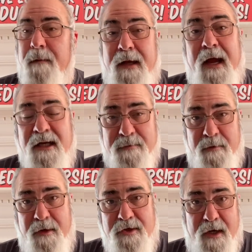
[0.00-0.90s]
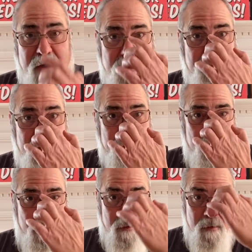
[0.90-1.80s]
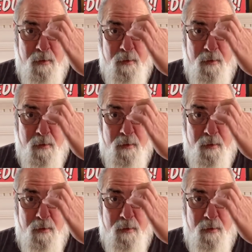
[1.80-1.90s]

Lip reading: He has been reaching out to people